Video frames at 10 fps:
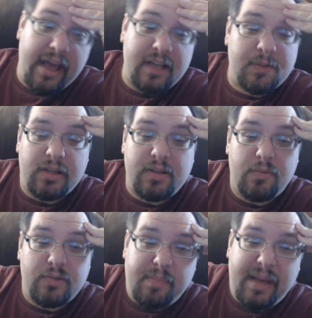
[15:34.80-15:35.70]
the Xbox
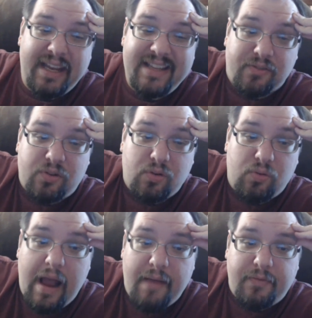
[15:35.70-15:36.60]
and was a piece of
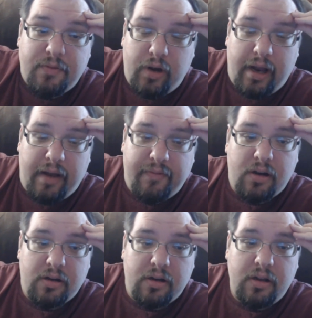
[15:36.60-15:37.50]
crap from what I've
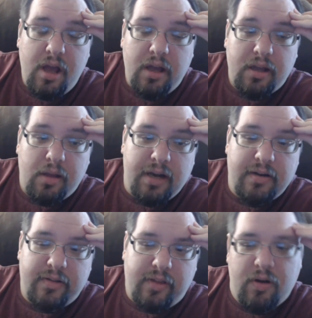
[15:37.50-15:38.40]
heard
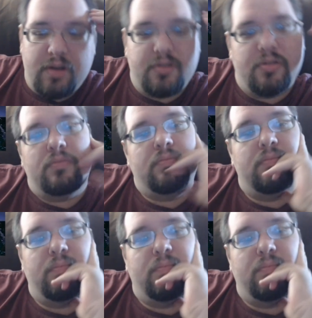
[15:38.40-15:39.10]
compared to the original.